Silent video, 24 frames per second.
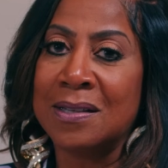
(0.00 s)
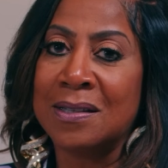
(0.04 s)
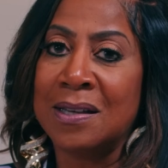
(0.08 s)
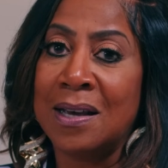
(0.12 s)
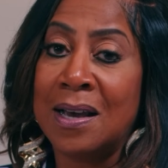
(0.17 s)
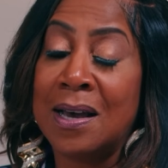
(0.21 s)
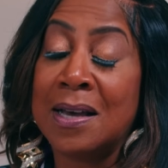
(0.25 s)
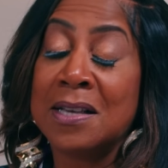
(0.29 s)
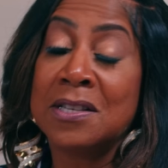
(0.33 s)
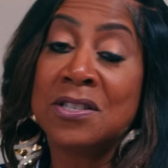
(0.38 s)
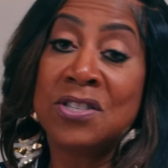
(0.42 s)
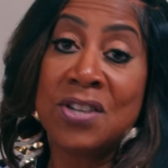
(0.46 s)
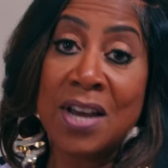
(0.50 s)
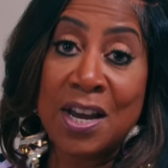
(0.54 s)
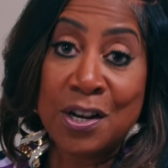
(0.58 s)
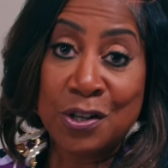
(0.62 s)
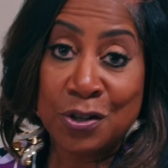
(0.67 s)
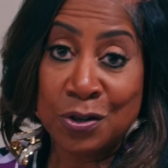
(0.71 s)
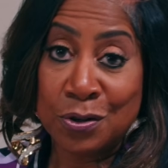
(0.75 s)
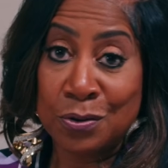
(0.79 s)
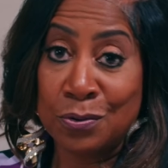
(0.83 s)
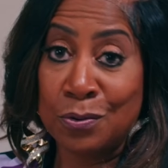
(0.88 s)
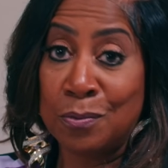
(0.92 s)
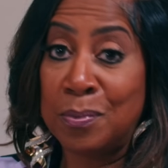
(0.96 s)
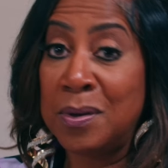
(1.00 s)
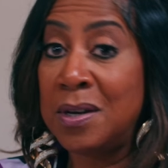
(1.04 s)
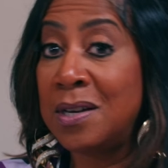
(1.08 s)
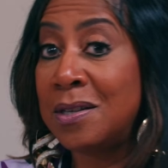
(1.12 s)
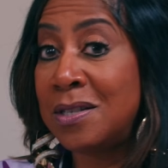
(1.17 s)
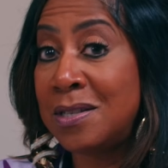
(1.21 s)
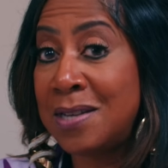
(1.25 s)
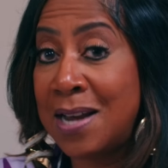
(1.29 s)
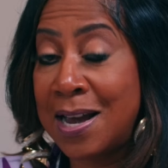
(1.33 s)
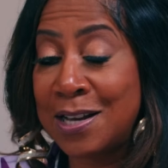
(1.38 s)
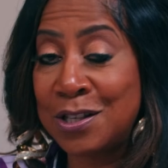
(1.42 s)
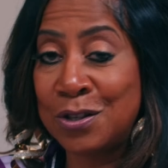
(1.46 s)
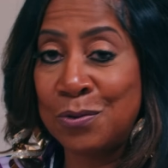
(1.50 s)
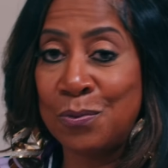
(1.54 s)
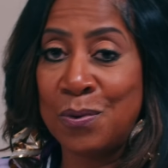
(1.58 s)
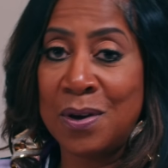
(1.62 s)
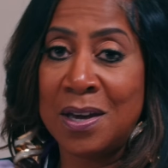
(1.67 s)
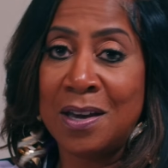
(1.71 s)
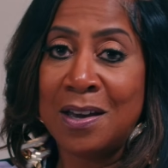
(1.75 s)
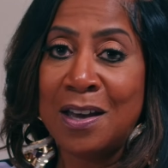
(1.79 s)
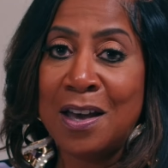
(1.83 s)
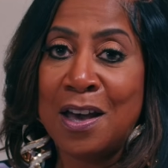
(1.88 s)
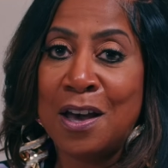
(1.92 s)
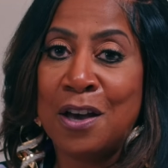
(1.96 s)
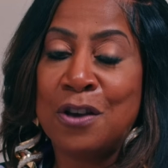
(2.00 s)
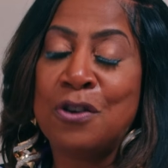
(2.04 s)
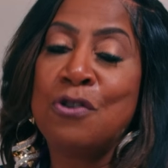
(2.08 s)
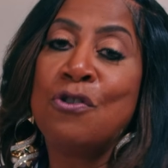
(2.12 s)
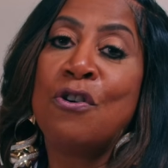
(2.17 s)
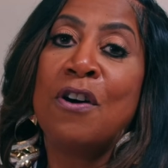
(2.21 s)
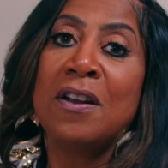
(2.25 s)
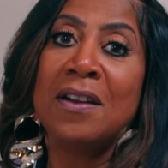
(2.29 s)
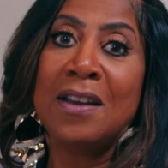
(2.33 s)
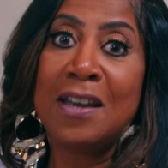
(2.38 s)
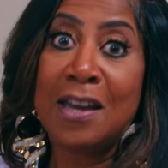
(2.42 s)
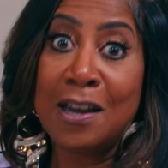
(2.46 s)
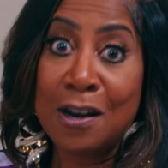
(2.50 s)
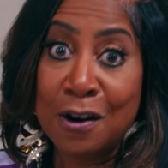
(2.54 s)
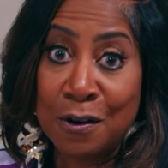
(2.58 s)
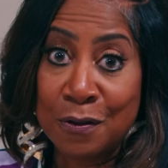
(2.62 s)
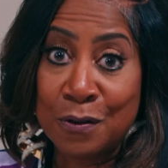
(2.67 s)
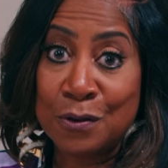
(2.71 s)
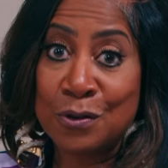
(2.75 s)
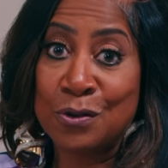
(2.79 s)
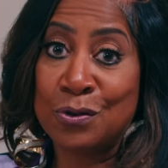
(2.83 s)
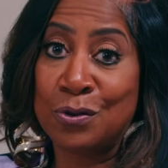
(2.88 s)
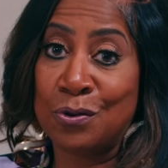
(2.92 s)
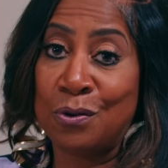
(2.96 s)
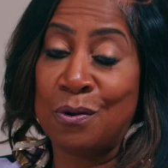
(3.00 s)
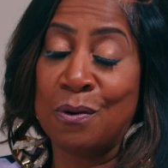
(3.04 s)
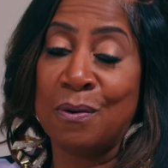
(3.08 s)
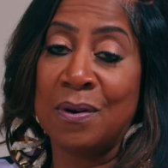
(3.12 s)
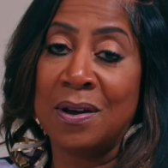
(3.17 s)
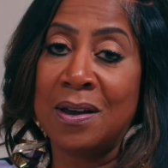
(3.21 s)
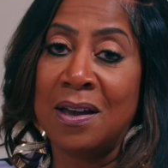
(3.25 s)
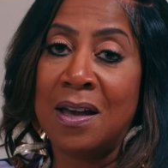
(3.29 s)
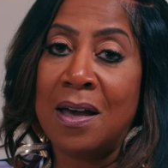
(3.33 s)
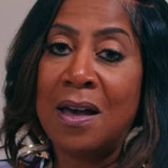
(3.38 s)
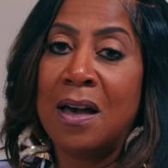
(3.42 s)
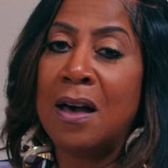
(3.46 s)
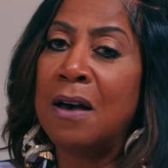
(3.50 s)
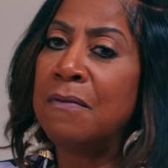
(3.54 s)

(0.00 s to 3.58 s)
us. Stay tuned, because next week you're going to hear the story